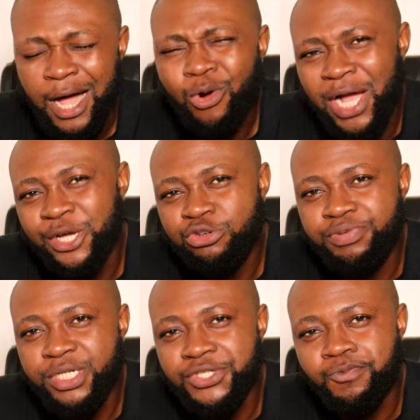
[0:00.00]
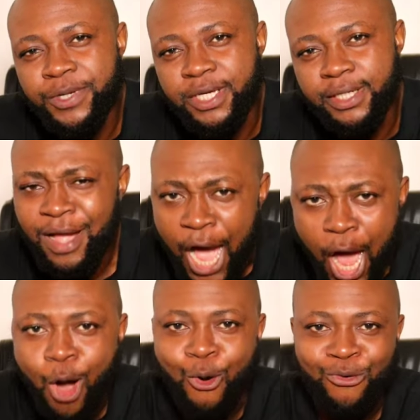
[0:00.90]
How can you be this wicked?
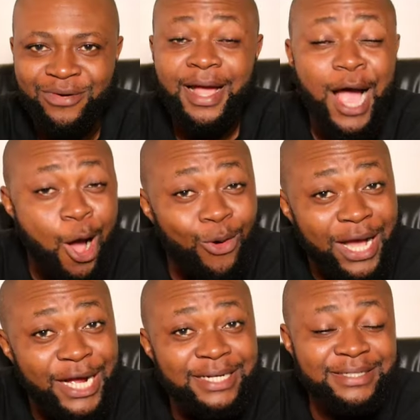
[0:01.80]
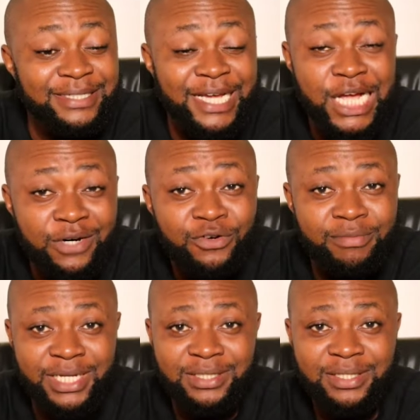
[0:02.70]
How can the
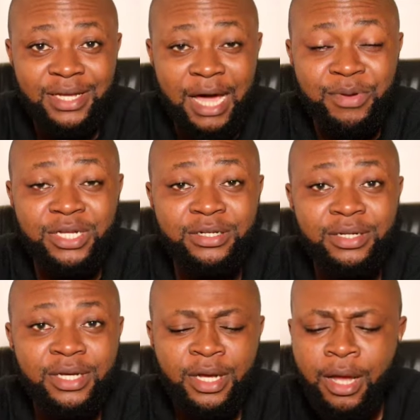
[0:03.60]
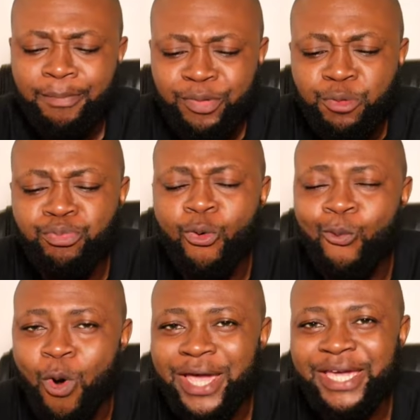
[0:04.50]
government,
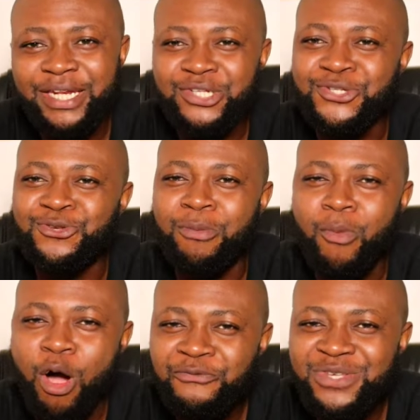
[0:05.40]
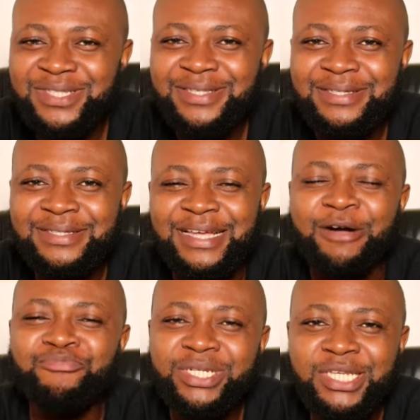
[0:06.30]
people working in some offices
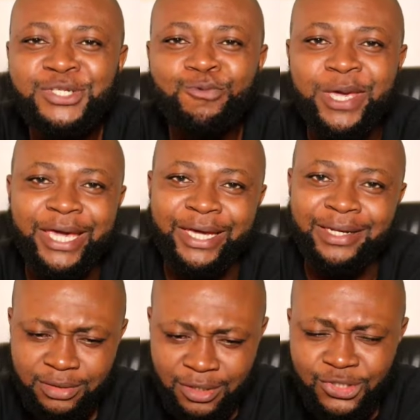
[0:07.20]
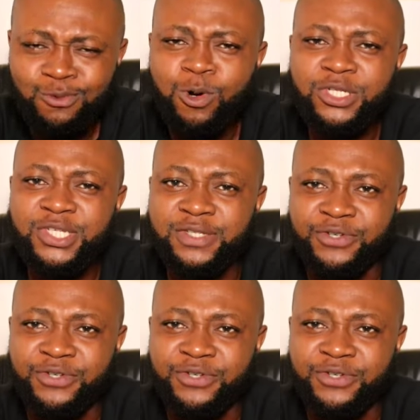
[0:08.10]
can be this wicked? Just watch this